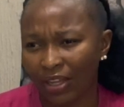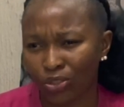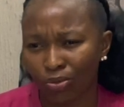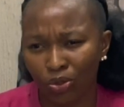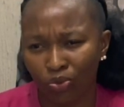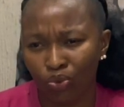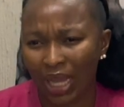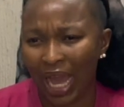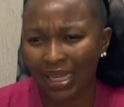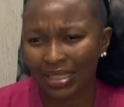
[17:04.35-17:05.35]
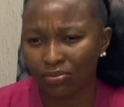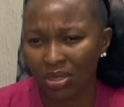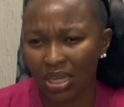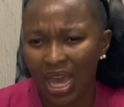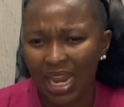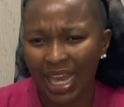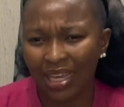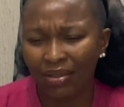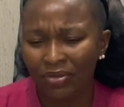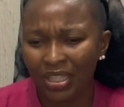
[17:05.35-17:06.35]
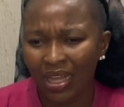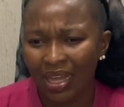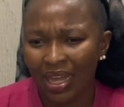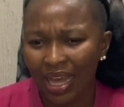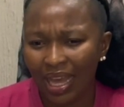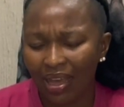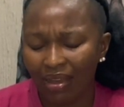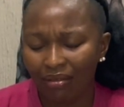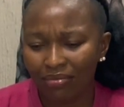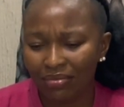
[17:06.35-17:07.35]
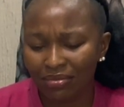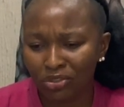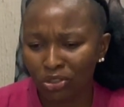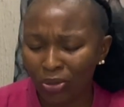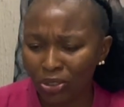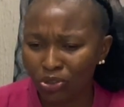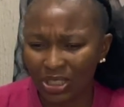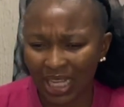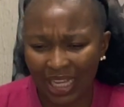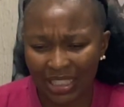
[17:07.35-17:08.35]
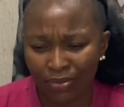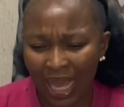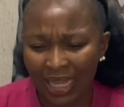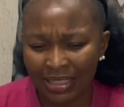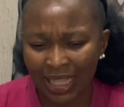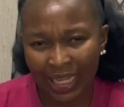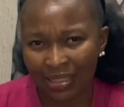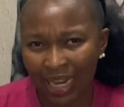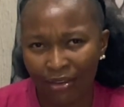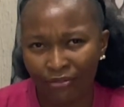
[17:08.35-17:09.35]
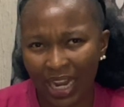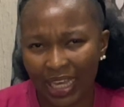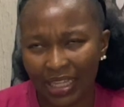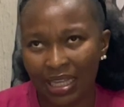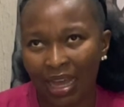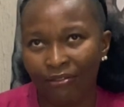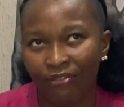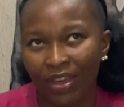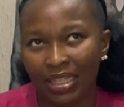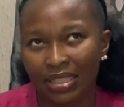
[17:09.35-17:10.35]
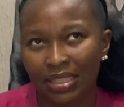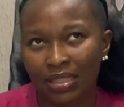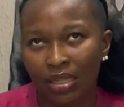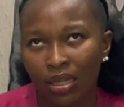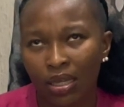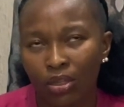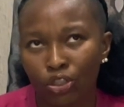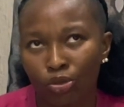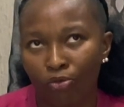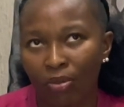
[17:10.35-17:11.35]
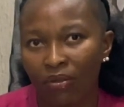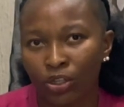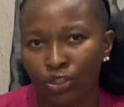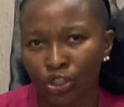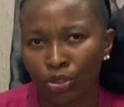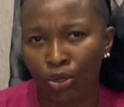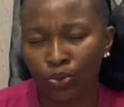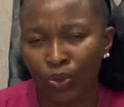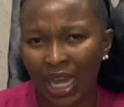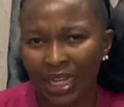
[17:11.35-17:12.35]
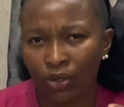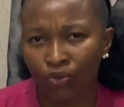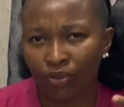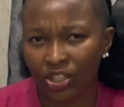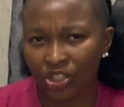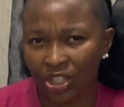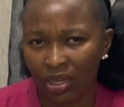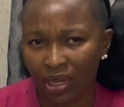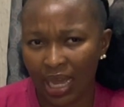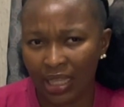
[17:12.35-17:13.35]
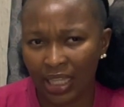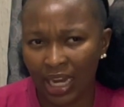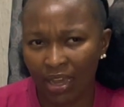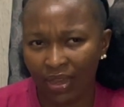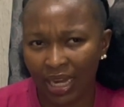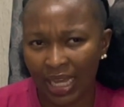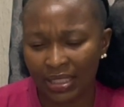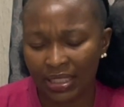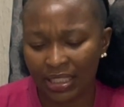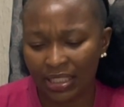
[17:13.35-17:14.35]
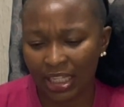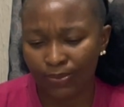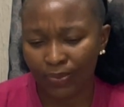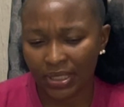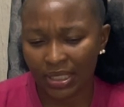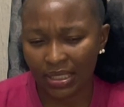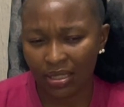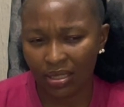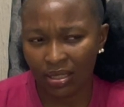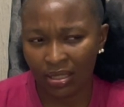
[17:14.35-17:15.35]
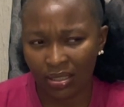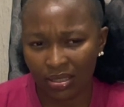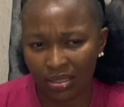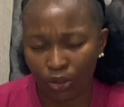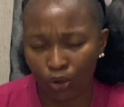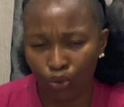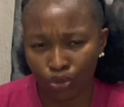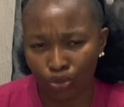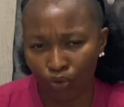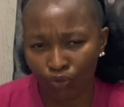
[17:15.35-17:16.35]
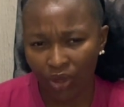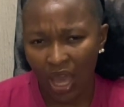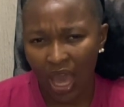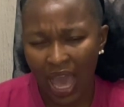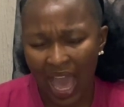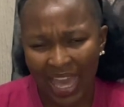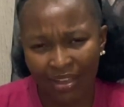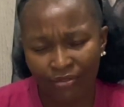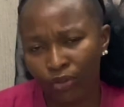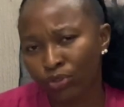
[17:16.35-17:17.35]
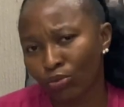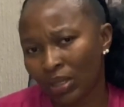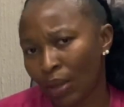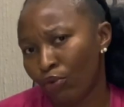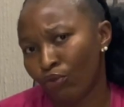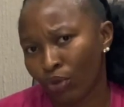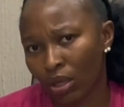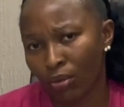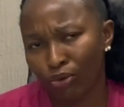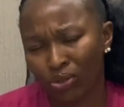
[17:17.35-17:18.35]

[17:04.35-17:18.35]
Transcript: Like, somebody could ask me, like, somebody could just ask me, and then I feel like it affects some of my relationship because when I then overshare and then I realize that the next person is closed off, I feel some type of way.